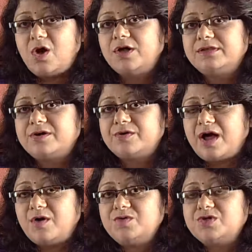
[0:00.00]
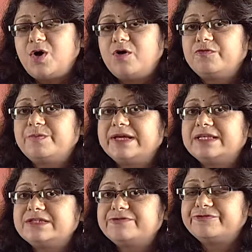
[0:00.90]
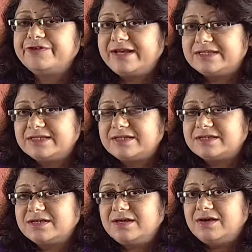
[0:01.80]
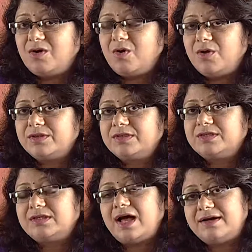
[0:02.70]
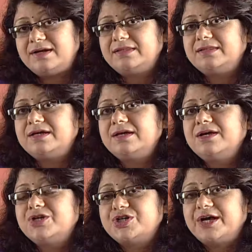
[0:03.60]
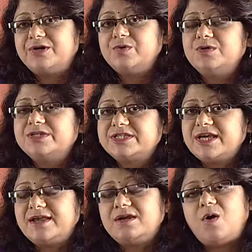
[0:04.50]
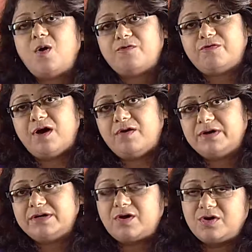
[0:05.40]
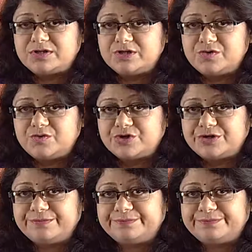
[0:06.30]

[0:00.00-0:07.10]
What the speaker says: on the ground of being defected under the Schedule 10 of our Constitution.